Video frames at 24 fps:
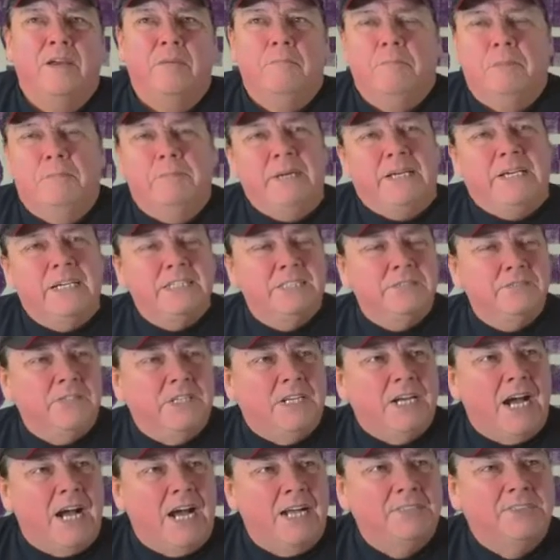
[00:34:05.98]
But because of the
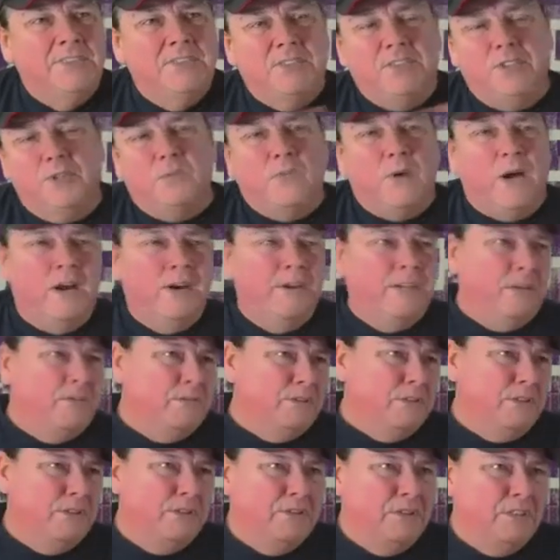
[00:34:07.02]
Constantine wire that
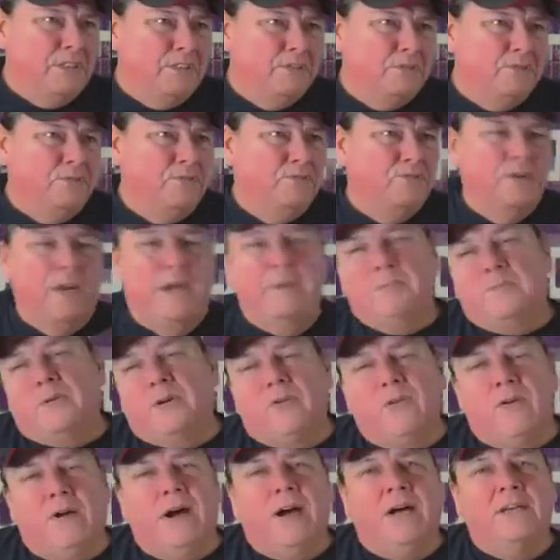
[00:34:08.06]
was, you know, draped
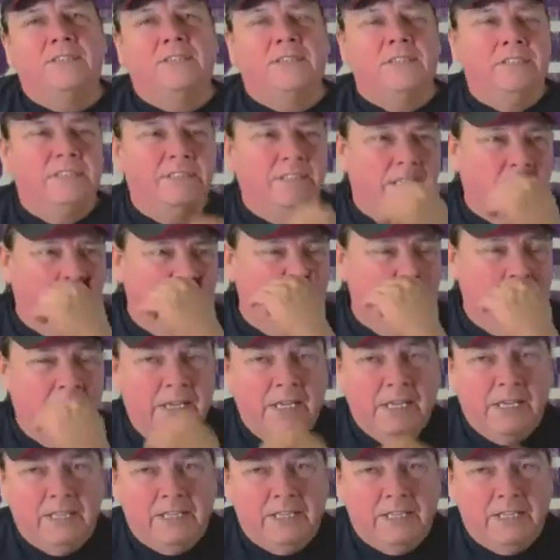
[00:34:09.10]
across and, uh,